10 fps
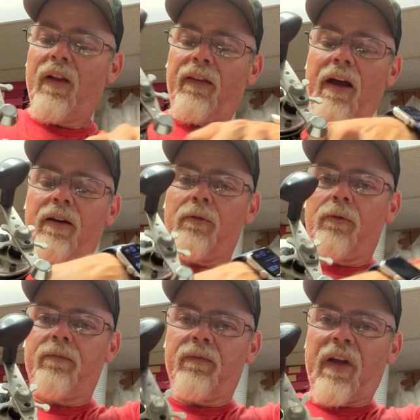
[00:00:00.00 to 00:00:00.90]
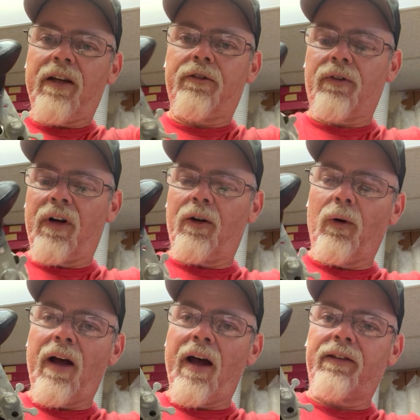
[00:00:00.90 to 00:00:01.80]
That heat shrink will
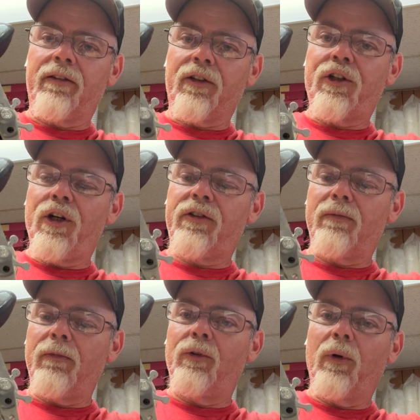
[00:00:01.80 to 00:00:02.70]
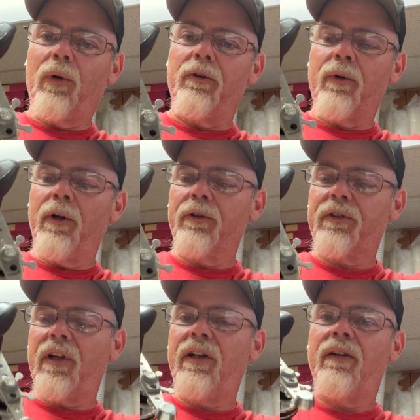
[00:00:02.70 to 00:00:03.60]
act as a cushion between your reel
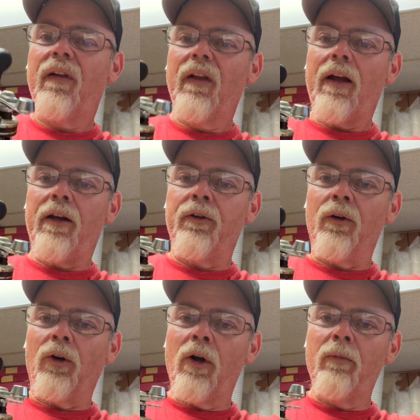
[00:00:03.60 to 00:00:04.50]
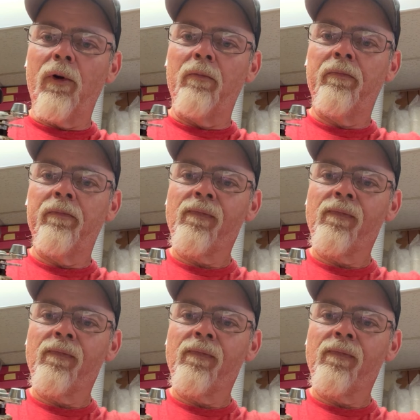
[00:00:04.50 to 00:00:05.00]
seat and your aluminum